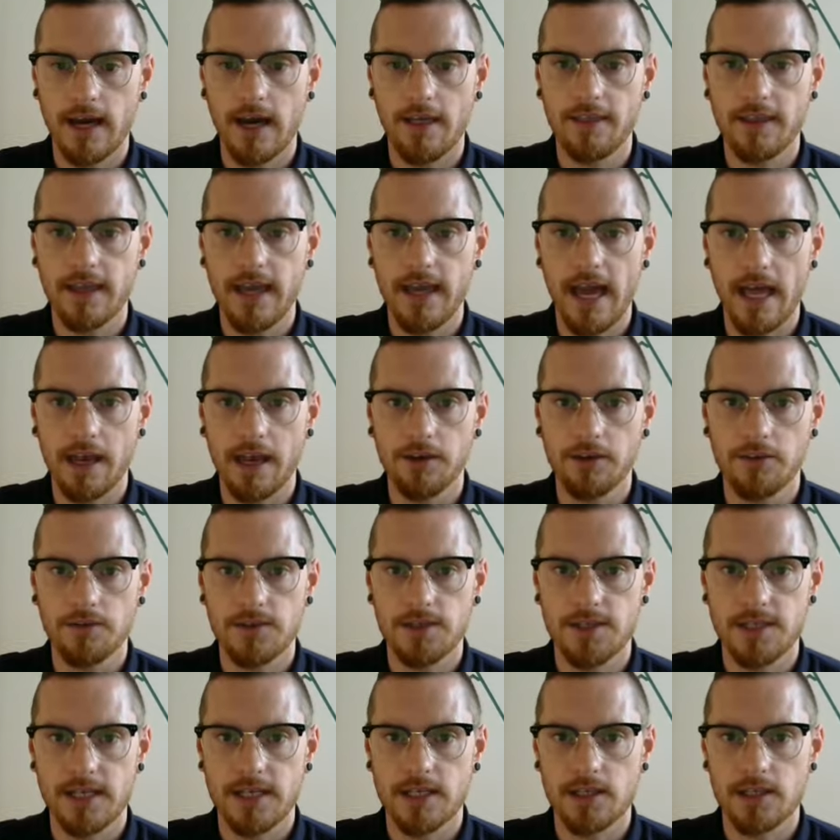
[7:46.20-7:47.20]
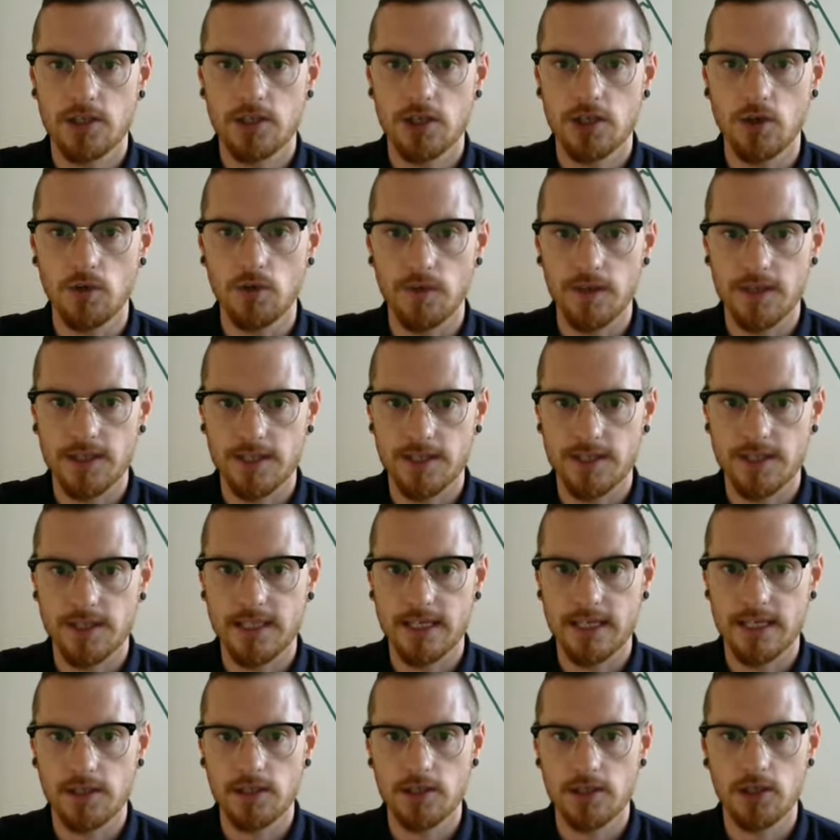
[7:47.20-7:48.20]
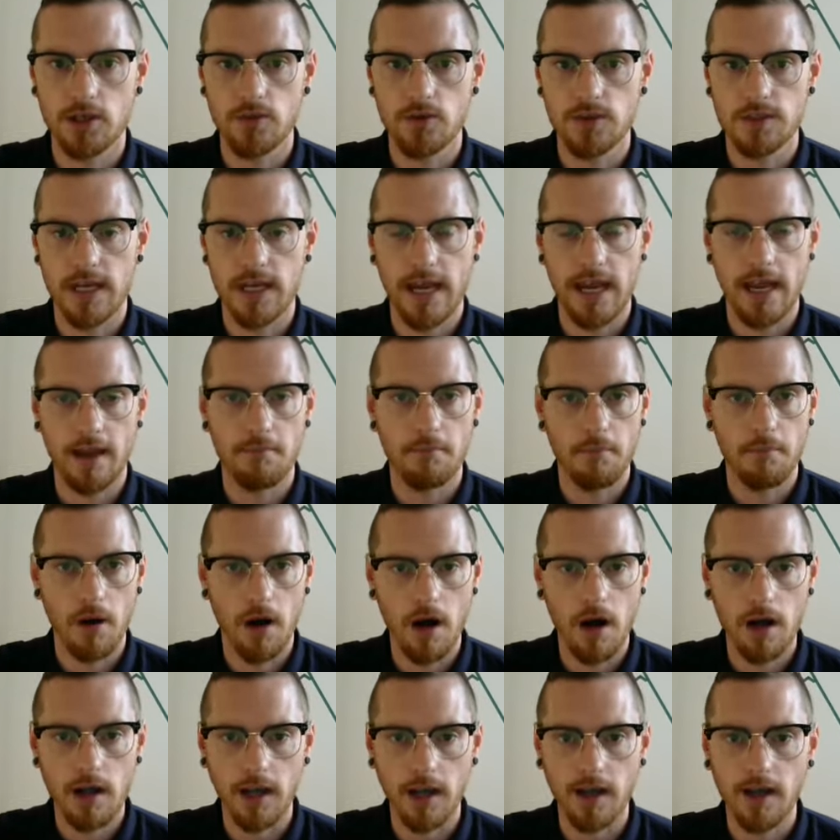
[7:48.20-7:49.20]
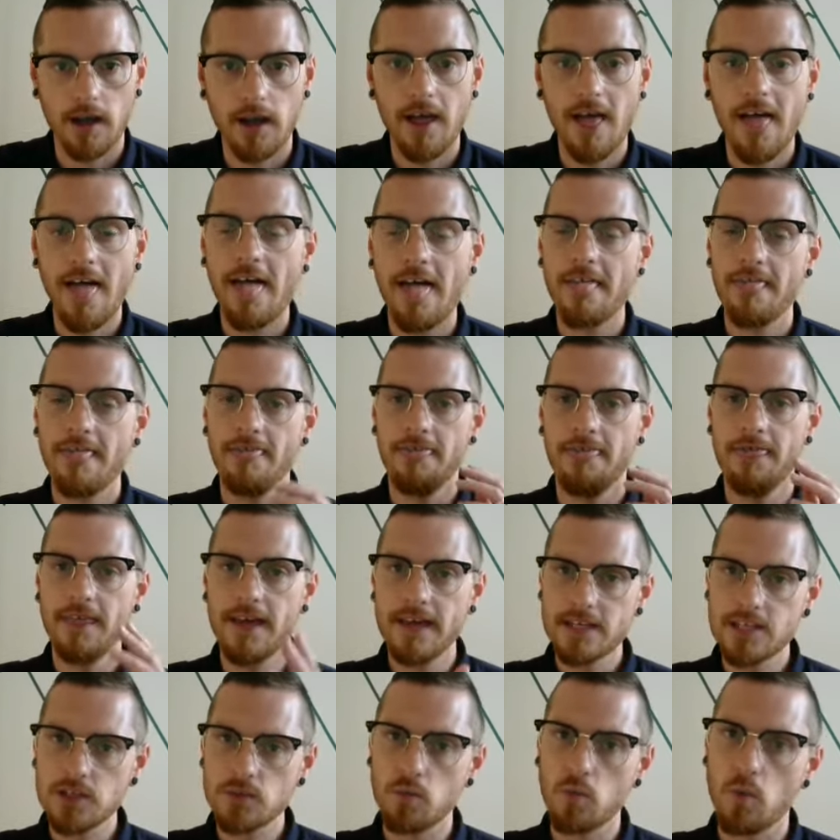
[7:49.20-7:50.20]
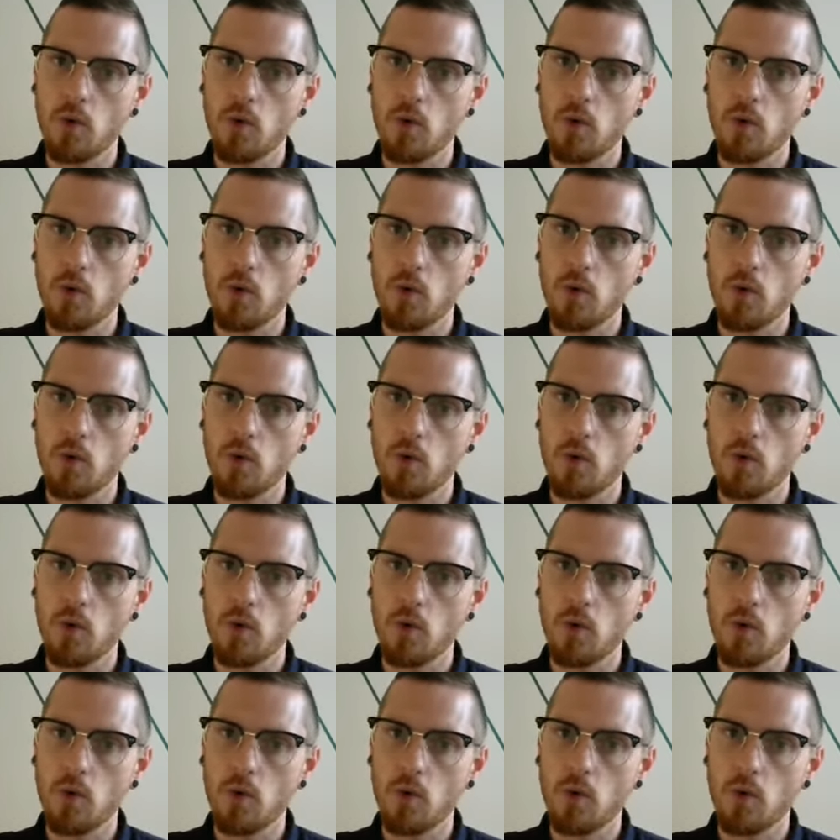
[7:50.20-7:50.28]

at the end of C2. This is C2's 8 marker. This